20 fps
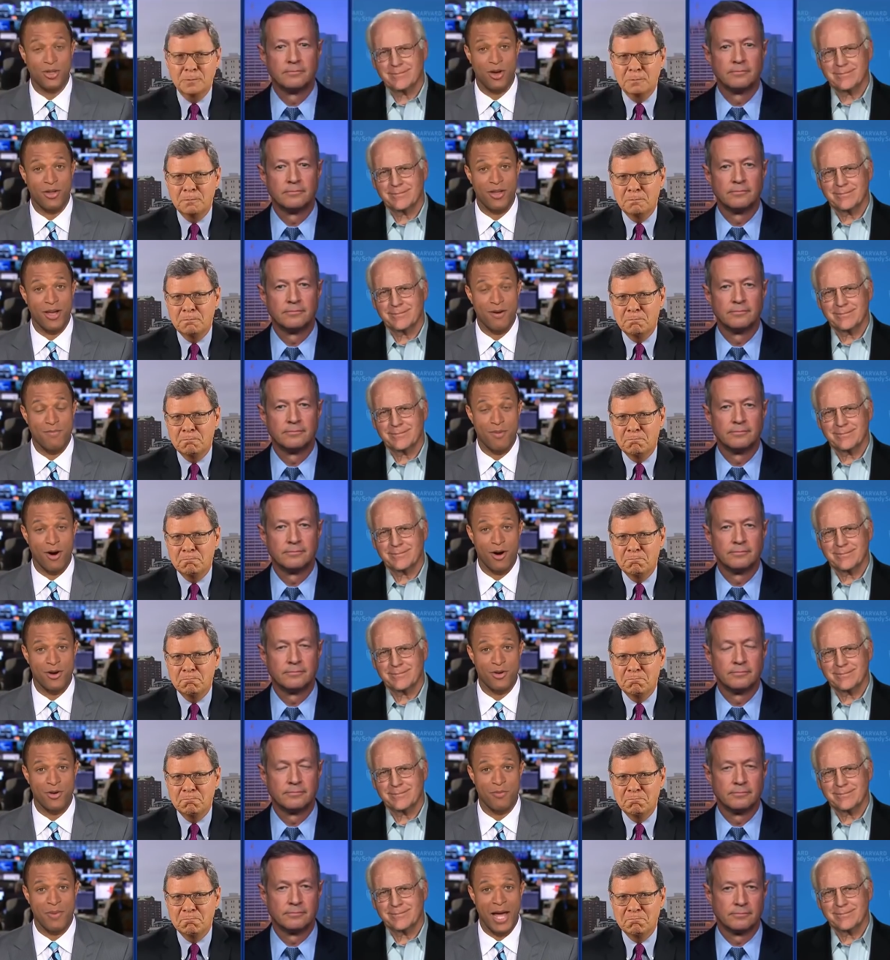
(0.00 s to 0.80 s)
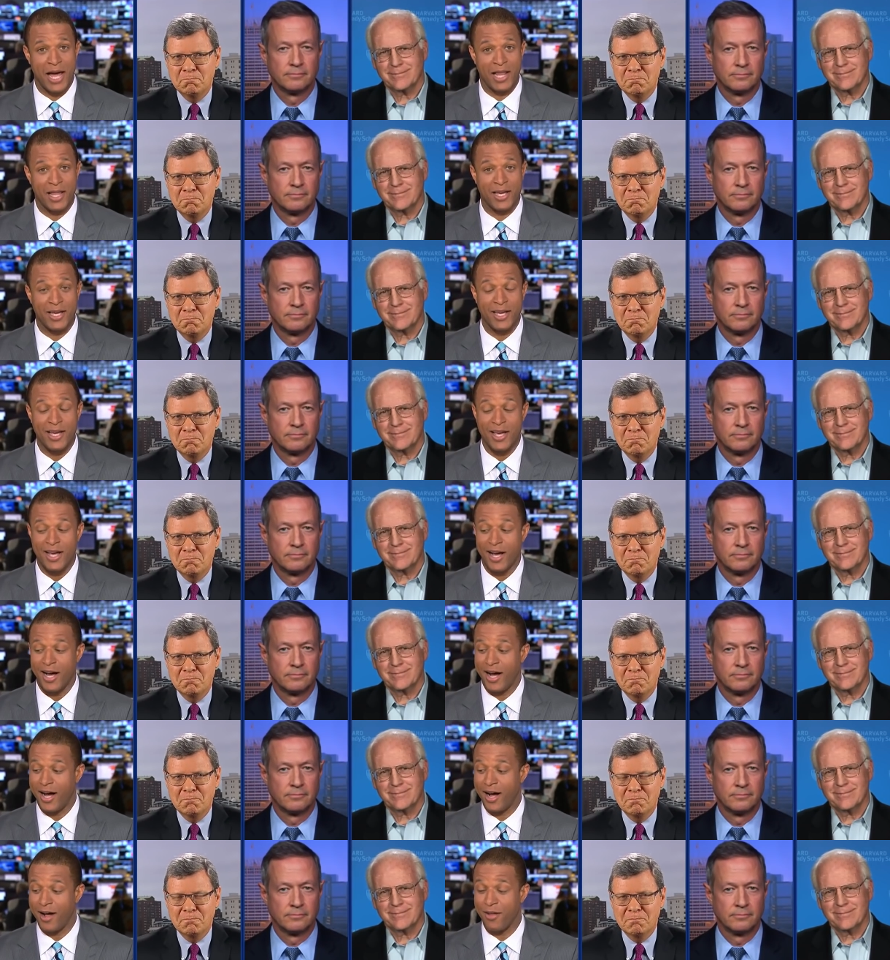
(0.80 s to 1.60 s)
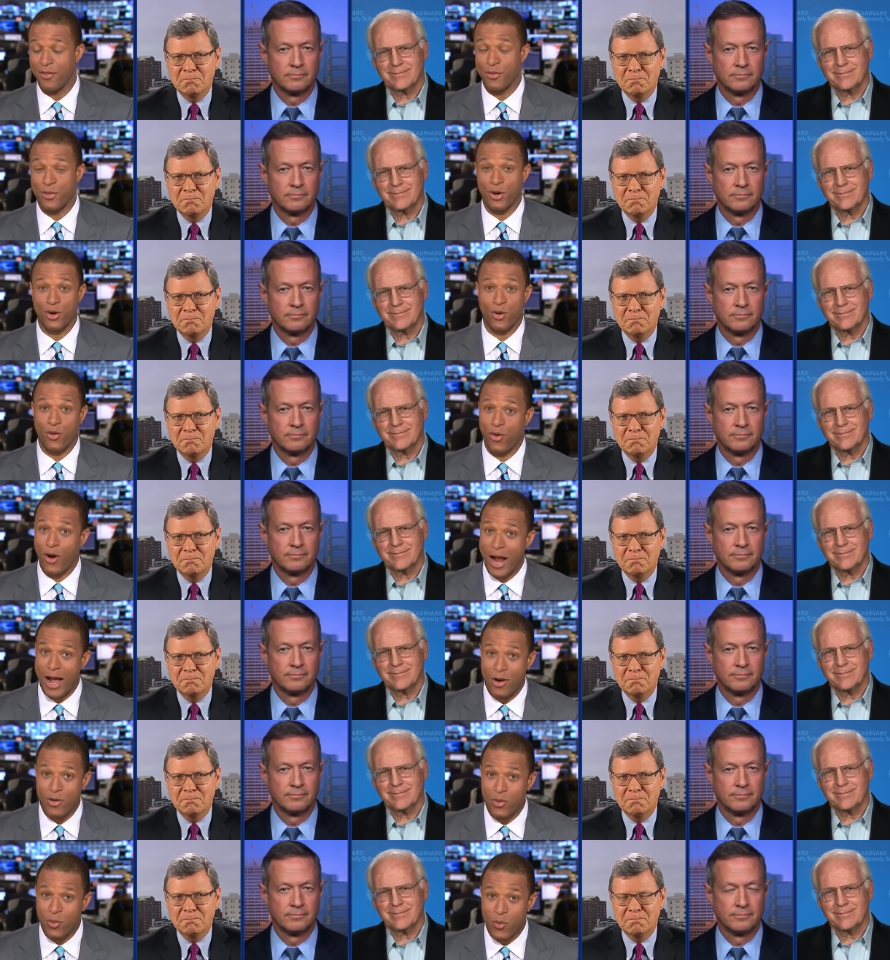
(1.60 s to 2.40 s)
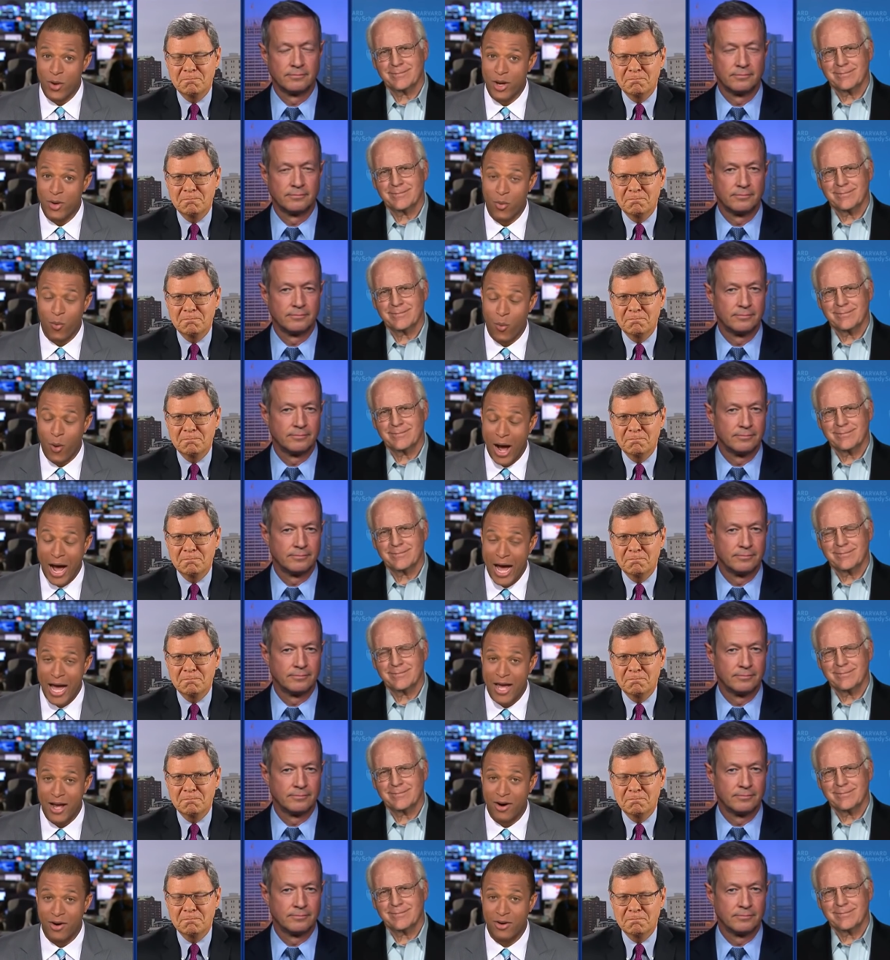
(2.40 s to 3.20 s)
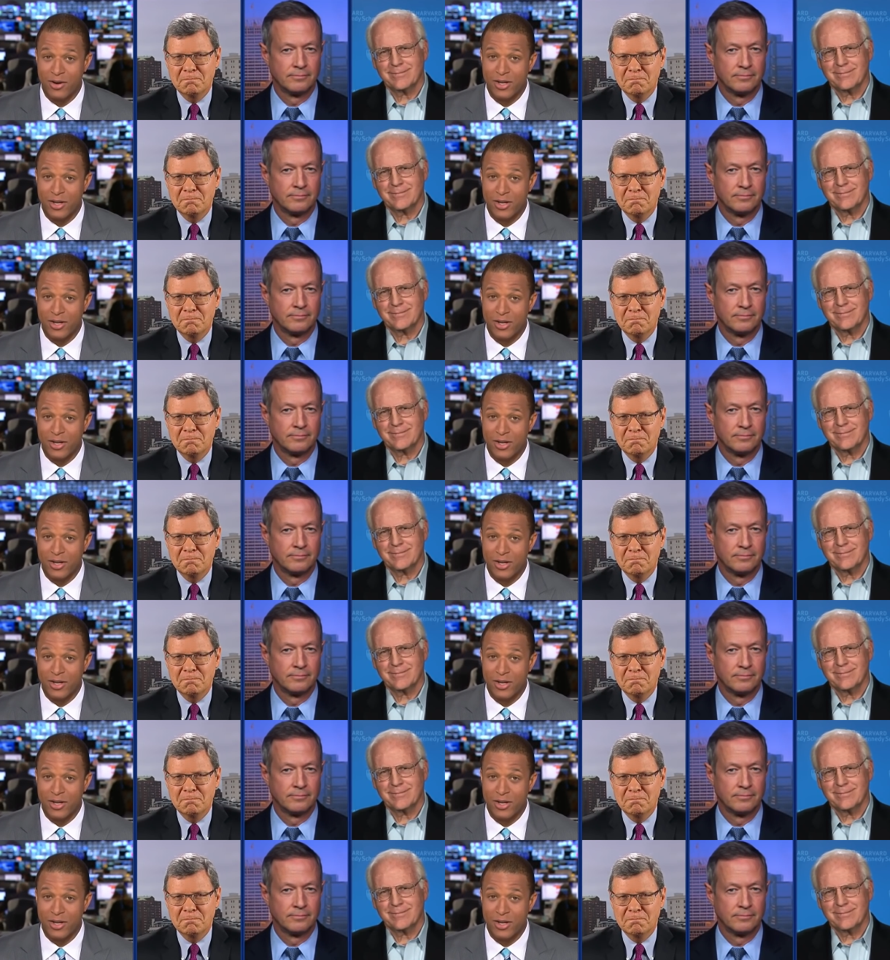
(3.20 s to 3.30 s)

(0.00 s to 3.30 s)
Speaker 1: So there, Martin O'Malley, uh, the crowd went wild